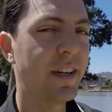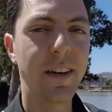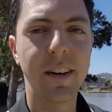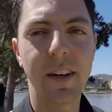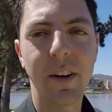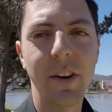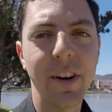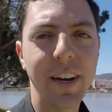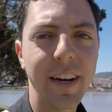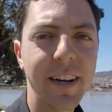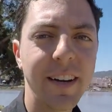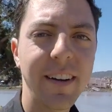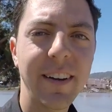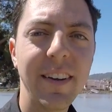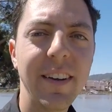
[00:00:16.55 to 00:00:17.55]
Madera Creek.
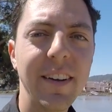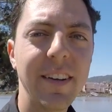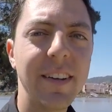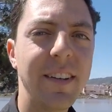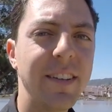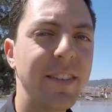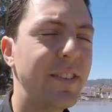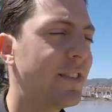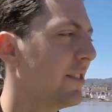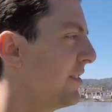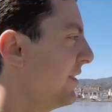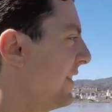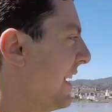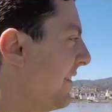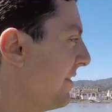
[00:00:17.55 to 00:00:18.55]
Corte Madera Creek.
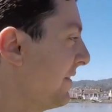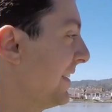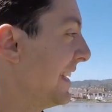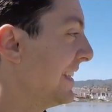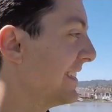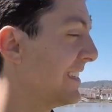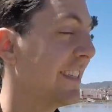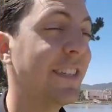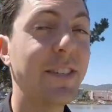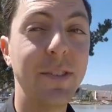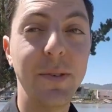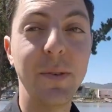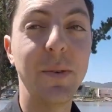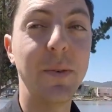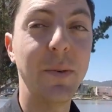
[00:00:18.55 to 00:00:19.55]
So that feeds
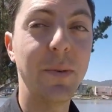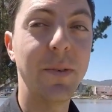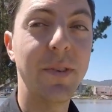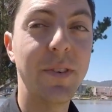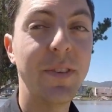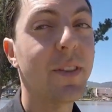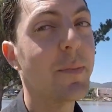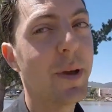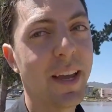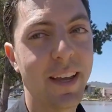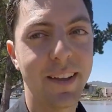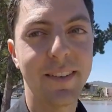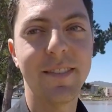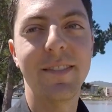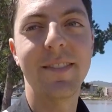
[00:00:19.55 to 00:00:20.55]
into the
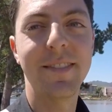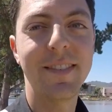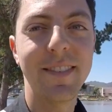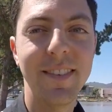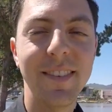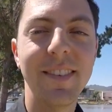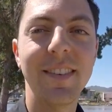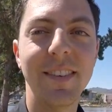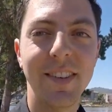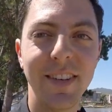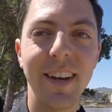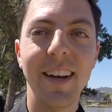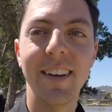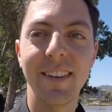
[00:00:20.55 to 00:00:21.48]
bay. Okay. Well, it's yeah.